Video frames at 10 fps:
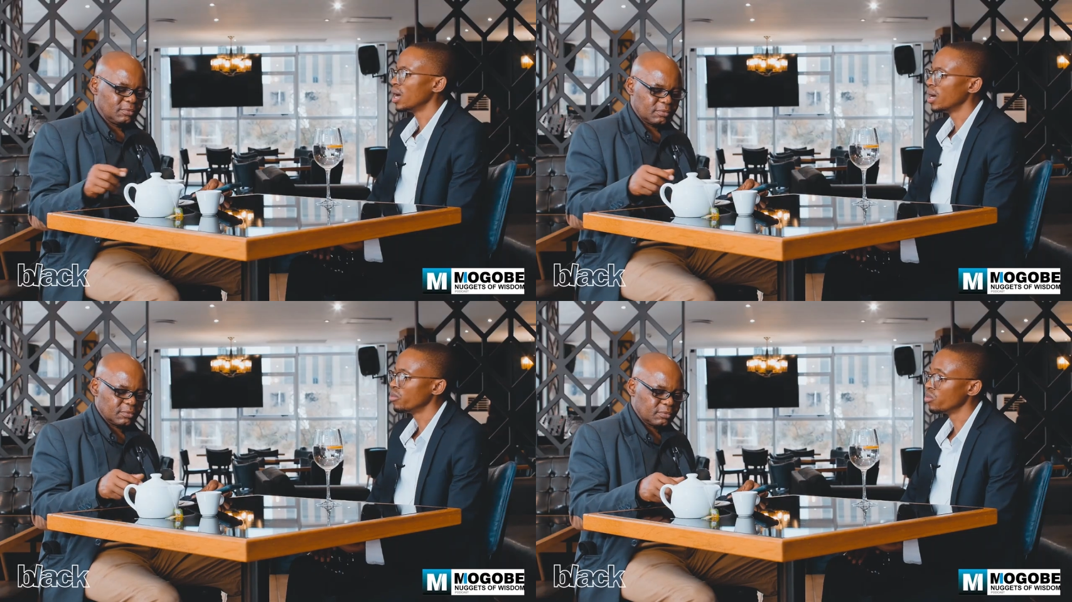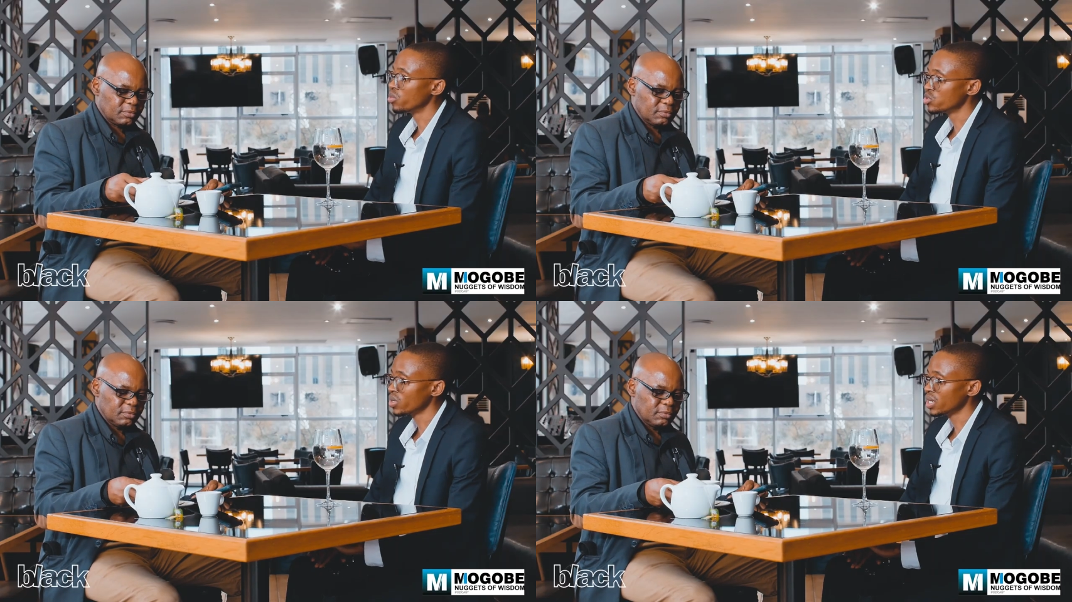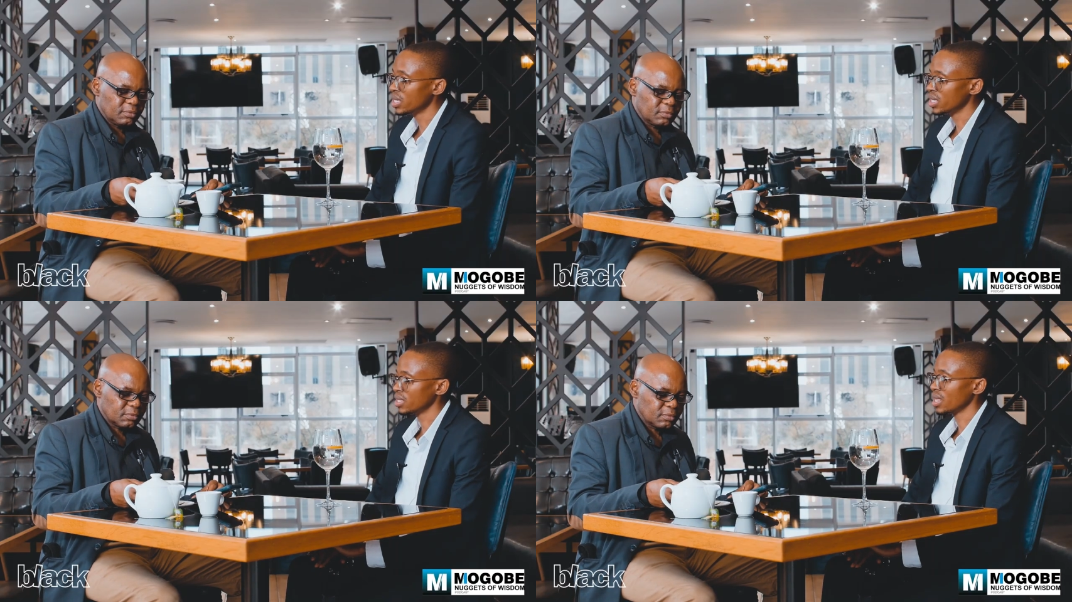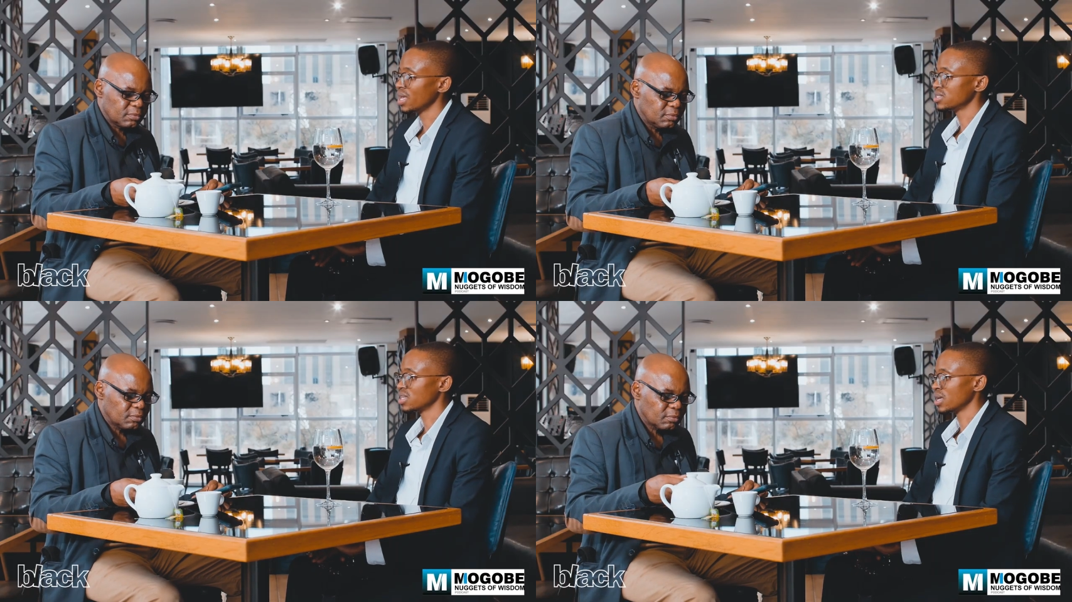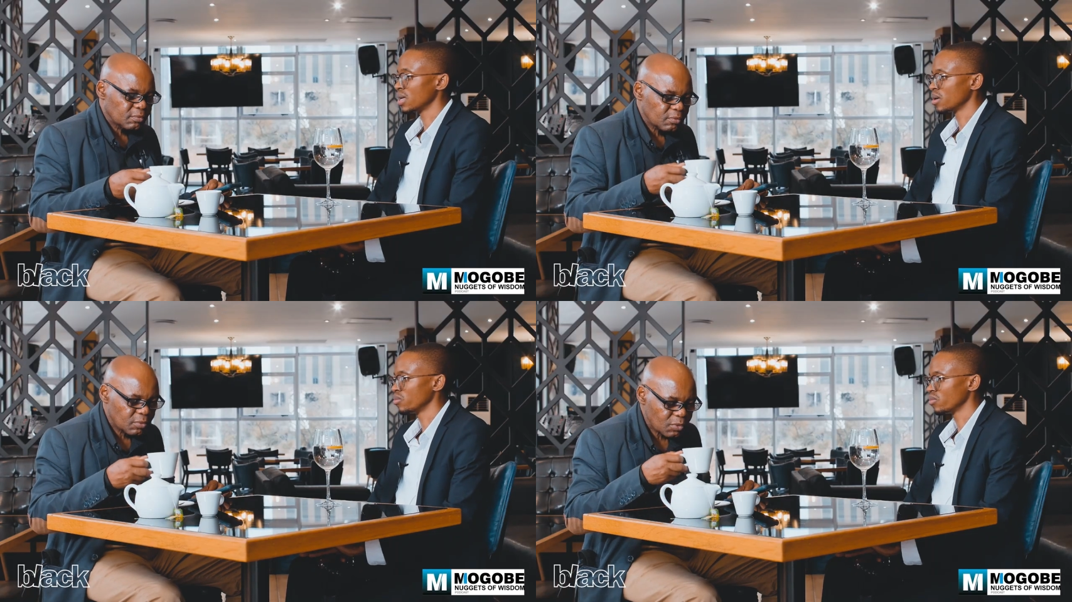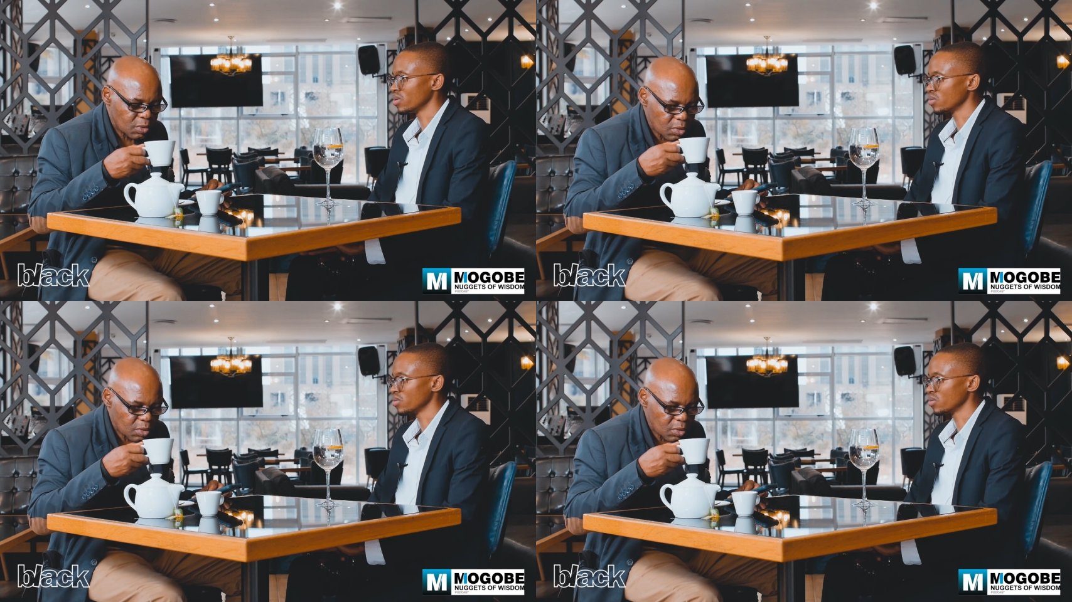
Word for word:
Speaker 1: Um, Botswana has um,